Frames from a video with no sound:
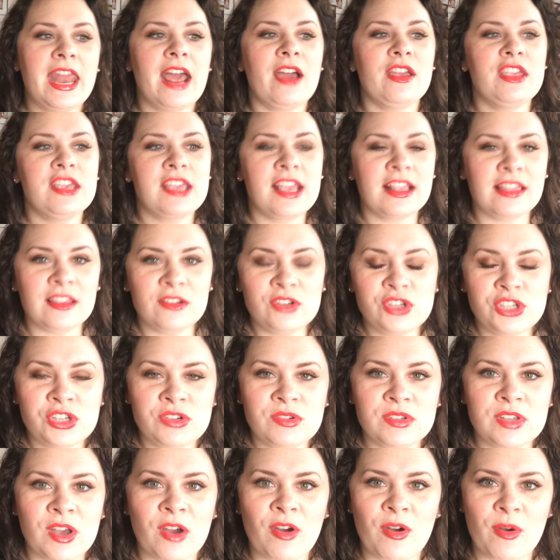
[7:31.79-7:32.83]
Now you get those
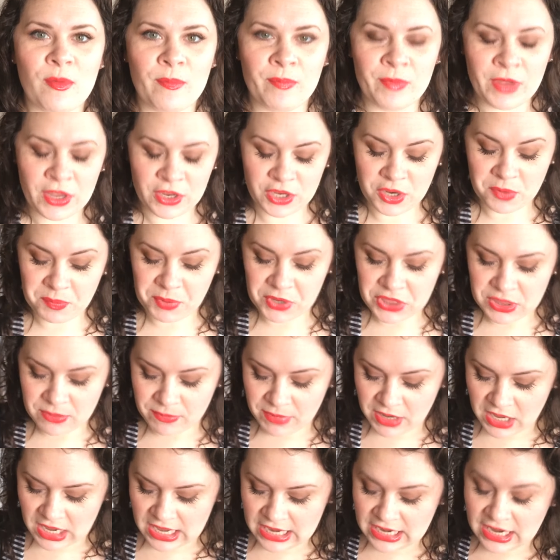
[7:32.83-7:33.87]
shoes home, you put them
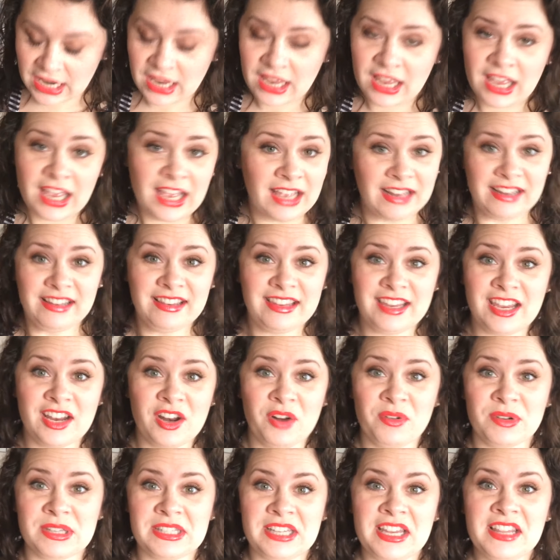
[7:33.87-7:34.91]
on, you
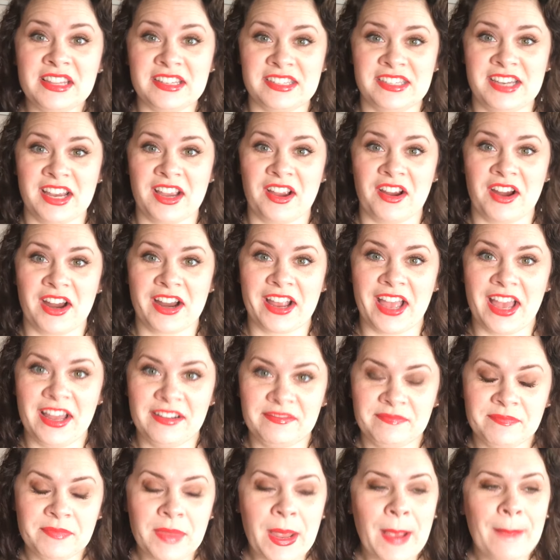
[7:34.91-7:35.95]
don't see the sticker
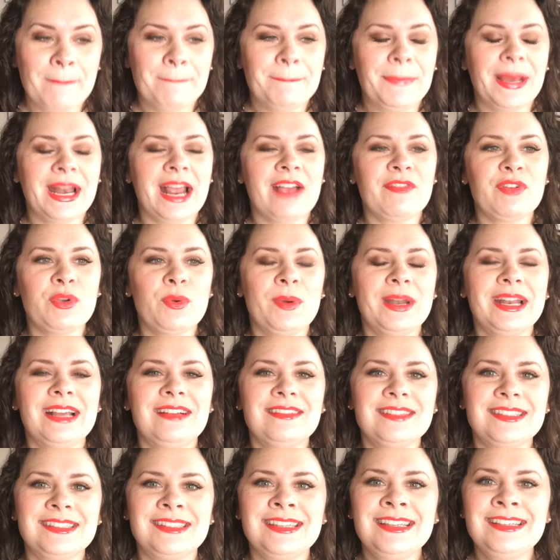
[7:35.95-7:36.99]
again, but everyone
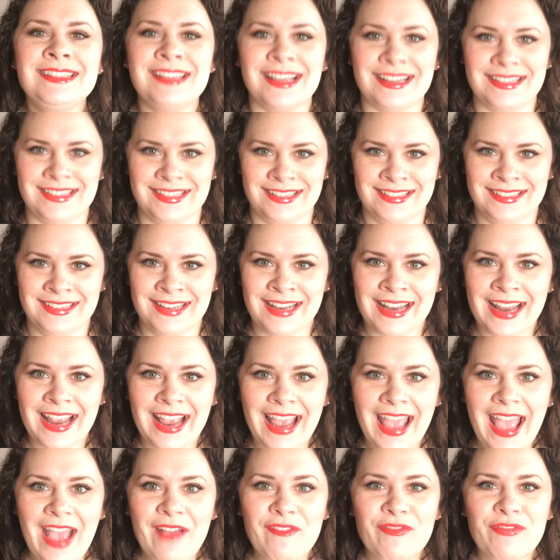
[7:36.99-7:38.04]
else sees it.
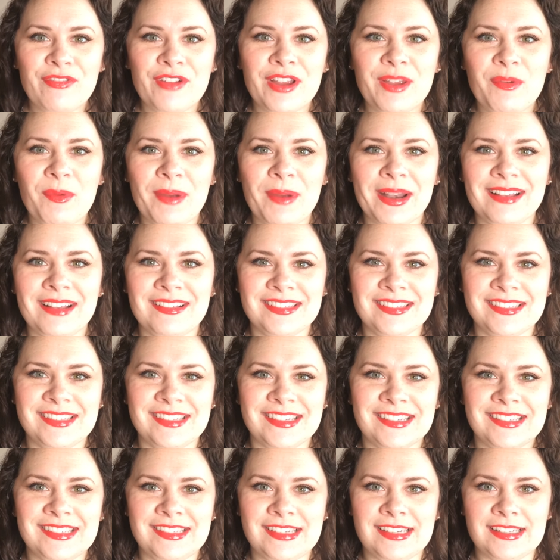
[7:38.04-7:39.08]
Everyone else
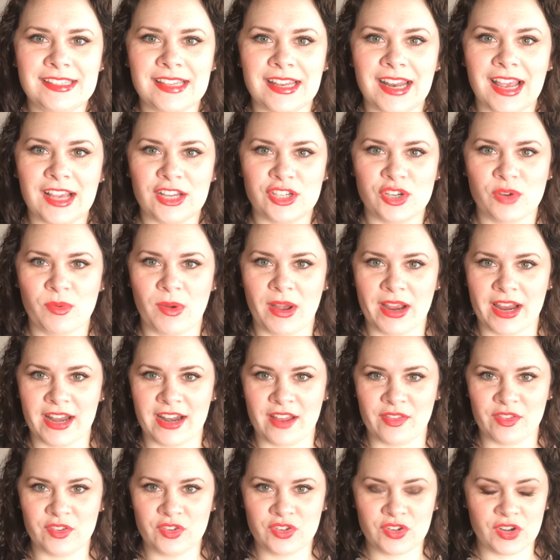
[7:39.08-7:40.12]
sees it as you're walking
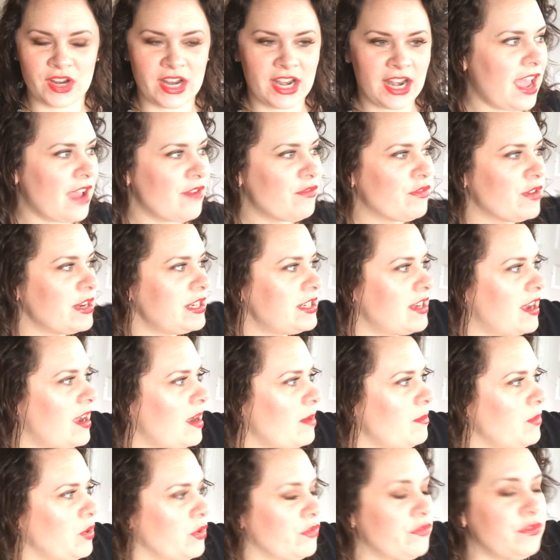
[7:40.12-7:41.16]
down the street. Every
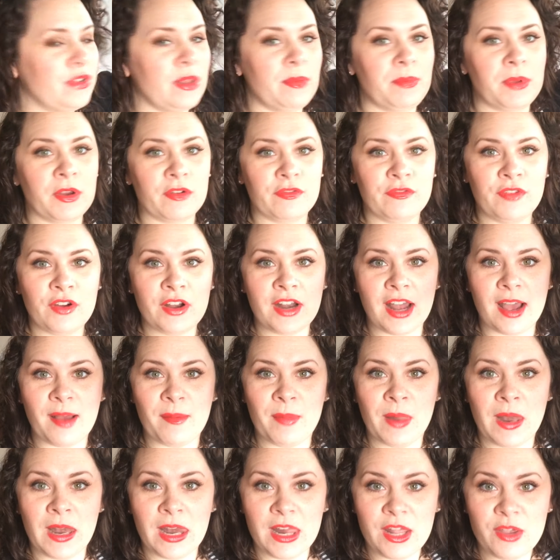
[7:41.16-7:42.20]
time you flip your foot
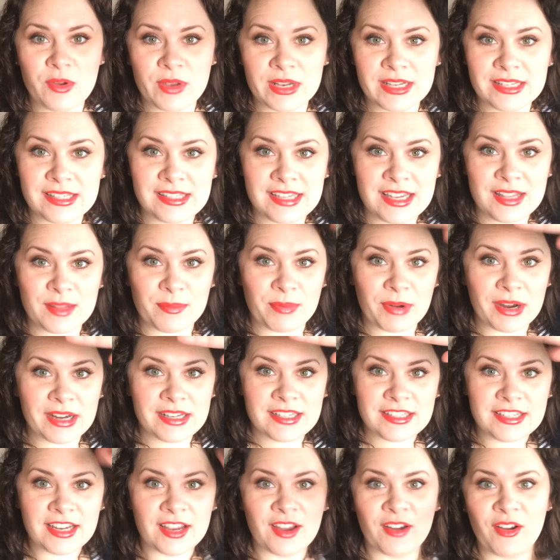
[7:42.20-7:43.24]
up, you can see the
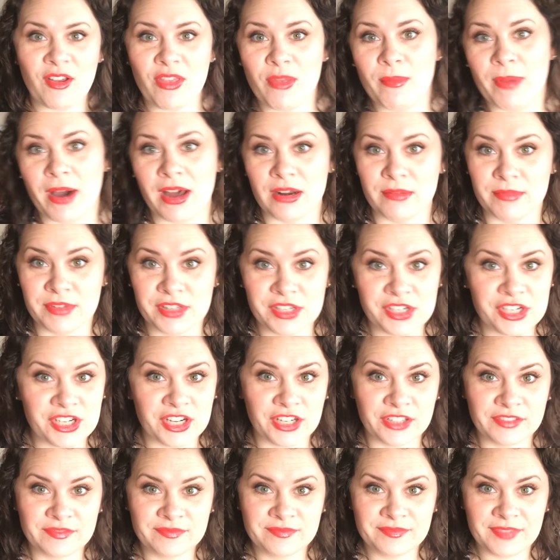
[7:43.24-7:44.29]
price sticker on the bottom of the
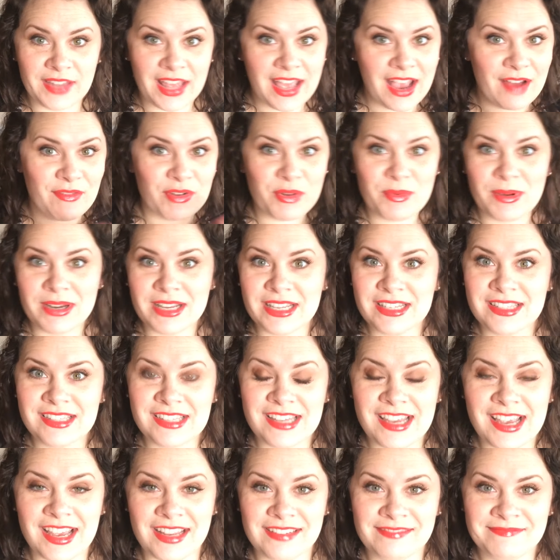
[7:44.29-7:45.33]
shoe. Everyone can
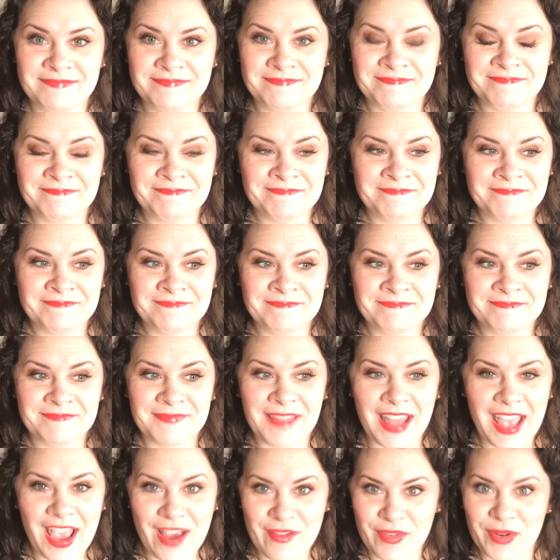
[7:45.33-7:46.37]
see it.
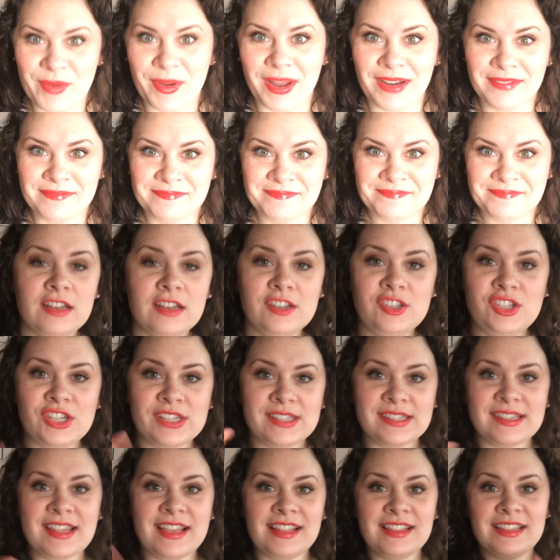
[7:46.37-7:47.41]
Everyone.
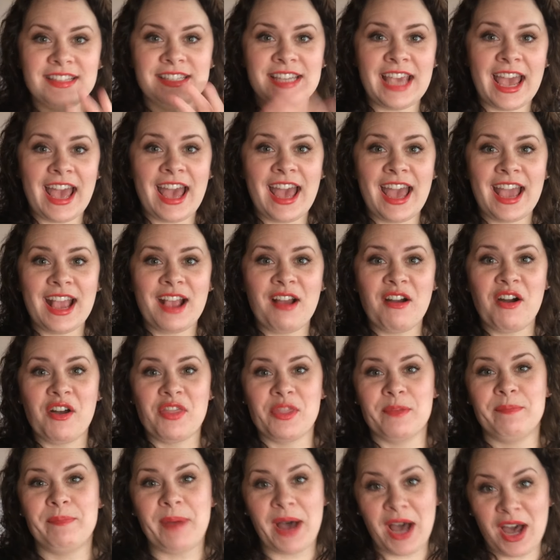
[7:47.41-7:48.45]
Just like the tag on
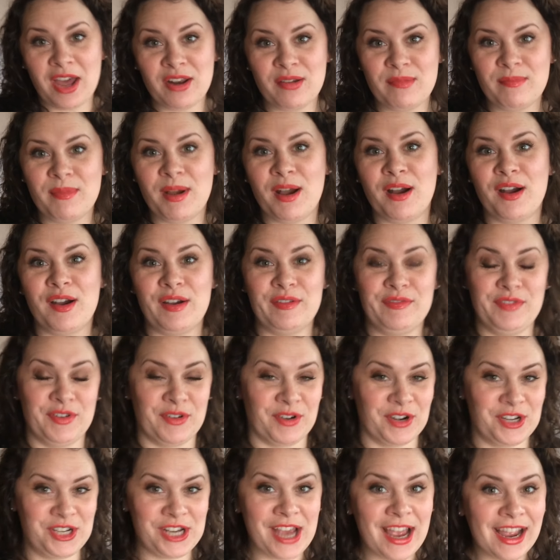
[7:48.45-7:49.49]
the bottom of
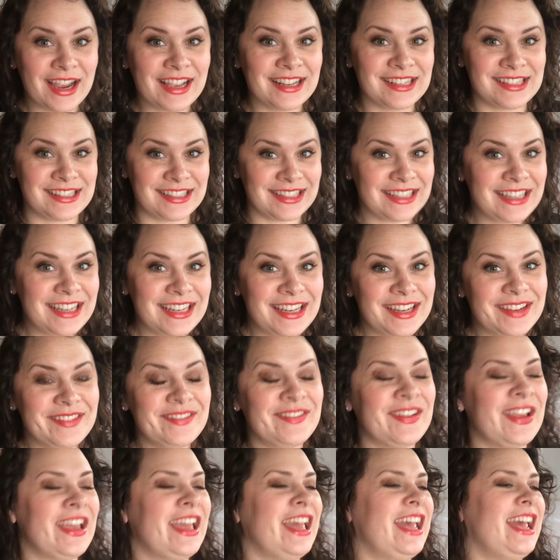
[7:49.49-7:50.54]
your jacket
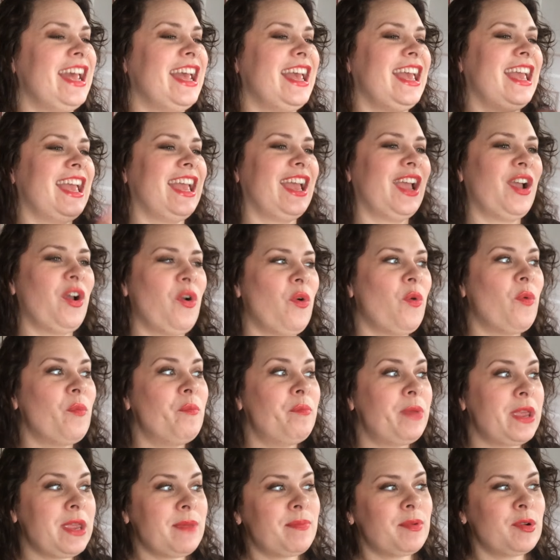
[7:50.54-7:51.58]
sleeve,
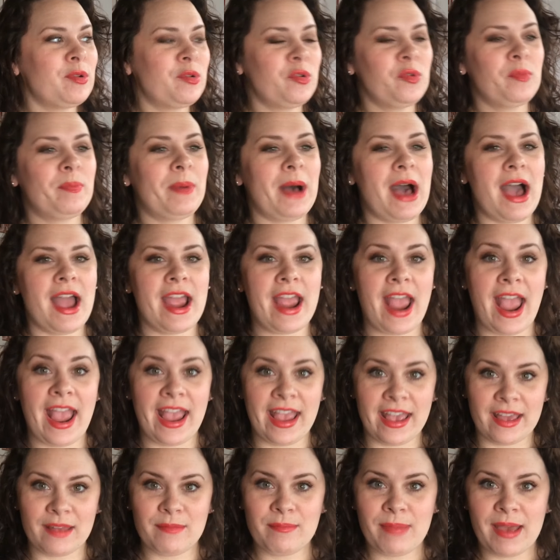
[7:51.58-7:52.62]
people who buy
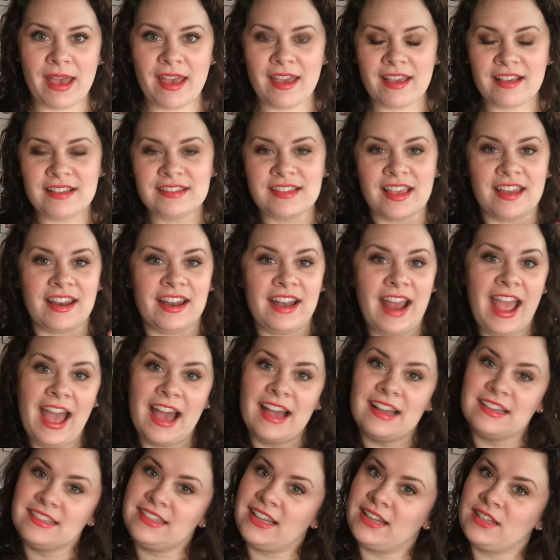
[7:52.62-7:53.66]
handbags and it
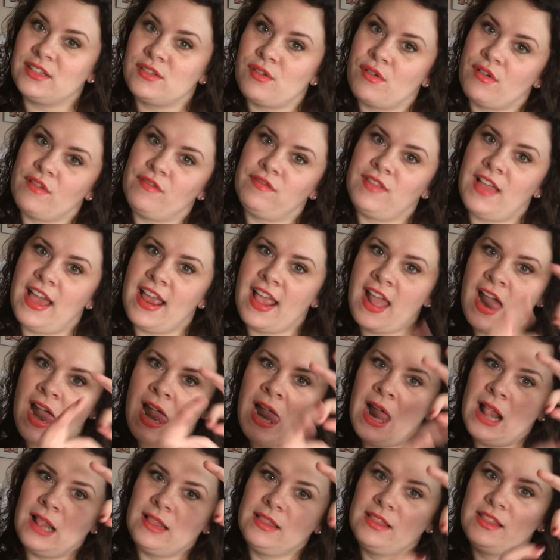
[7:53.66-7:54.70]
has that sort of like
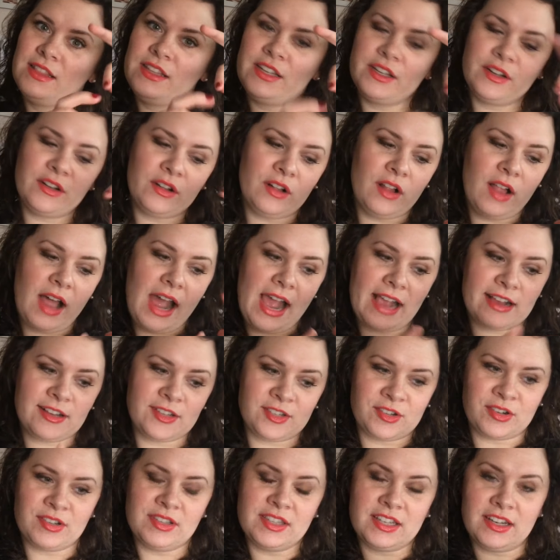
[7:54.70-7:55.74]
little
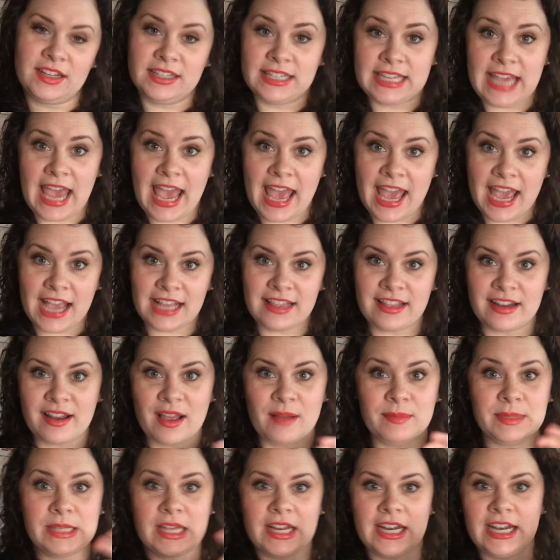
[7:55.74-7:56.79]
extra little tag that
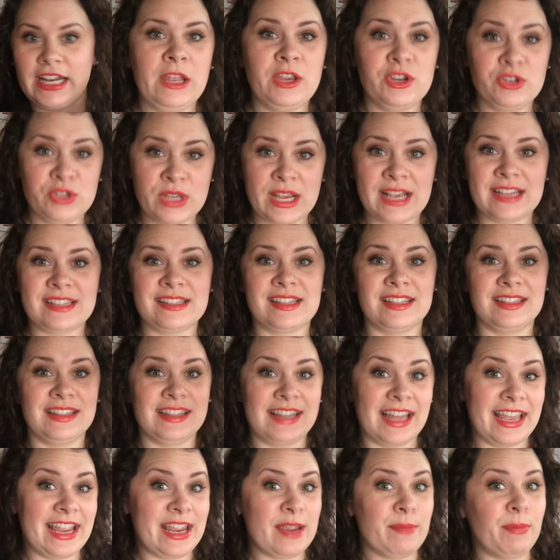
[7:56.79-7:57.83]
comes on it, it usually has the
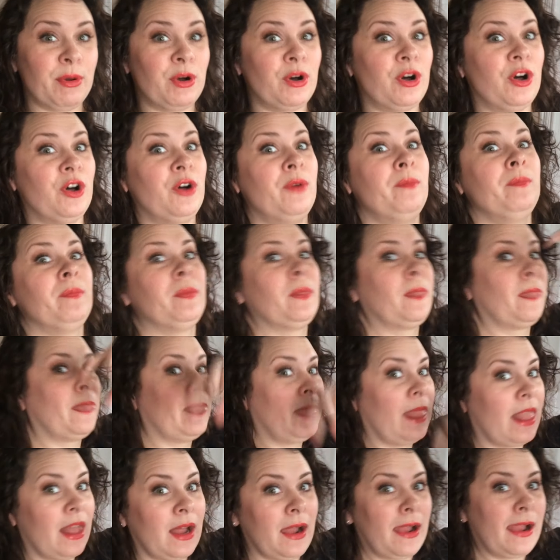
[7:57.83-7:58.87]
label
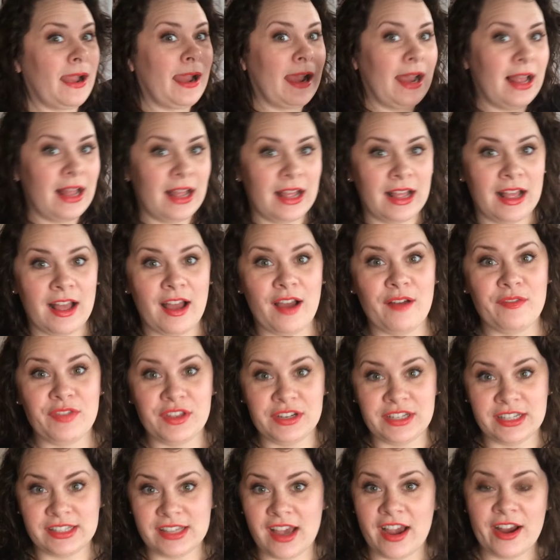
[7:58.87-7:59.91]
of
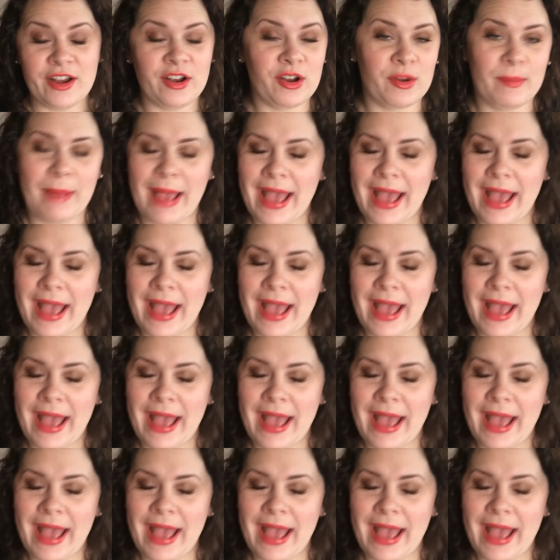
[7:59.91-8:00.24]
the designer